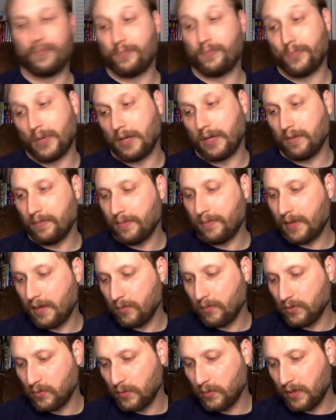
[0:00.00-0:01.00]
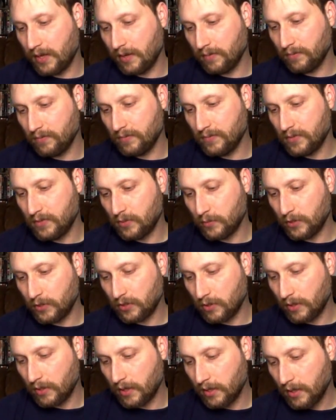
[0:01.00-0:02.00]
well, that was without so much
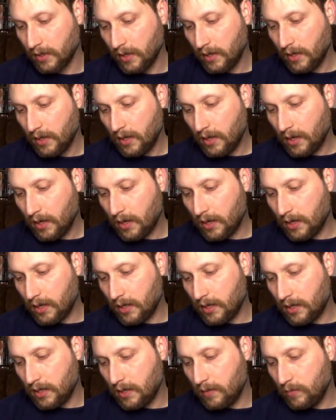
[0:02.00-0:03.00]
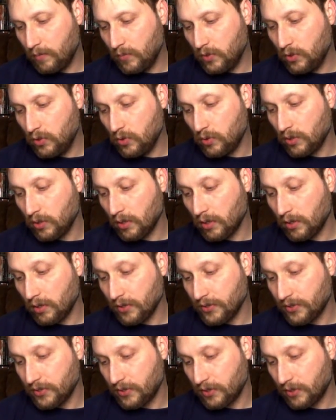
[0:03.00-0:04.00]
glare. Um, you could
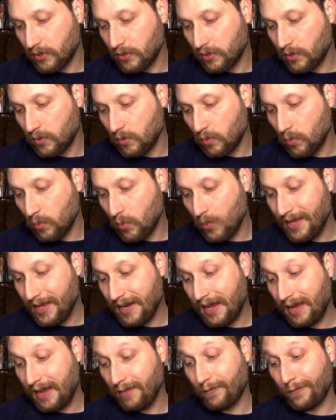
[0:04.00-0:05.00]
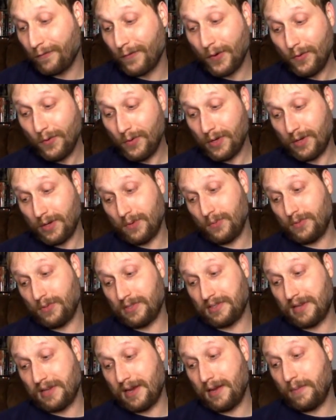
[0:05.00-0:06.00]
also win a photo
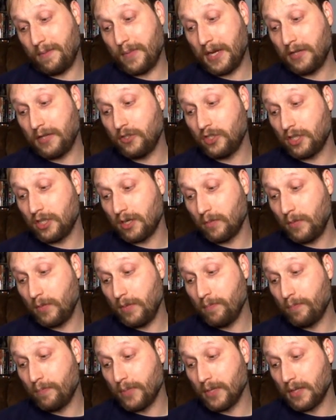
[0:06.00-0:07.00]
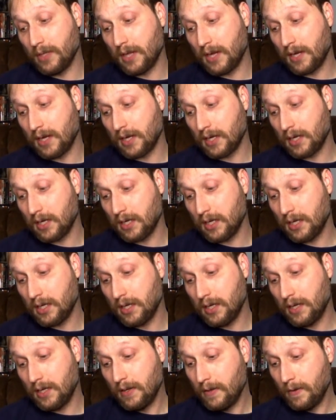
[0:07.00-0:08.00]
signed by Jeremy Bulloch,
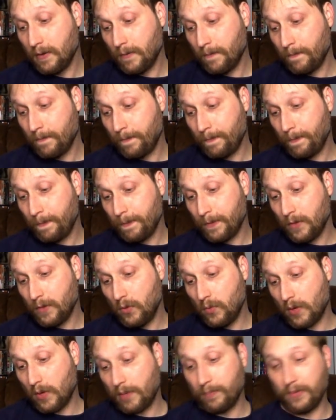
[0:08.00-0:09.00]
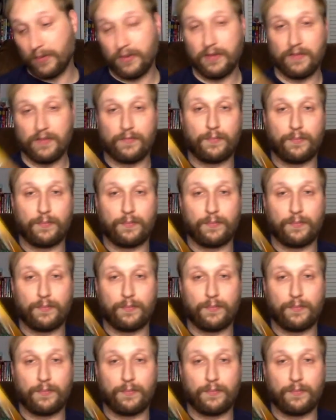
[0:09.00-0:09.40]
who I believe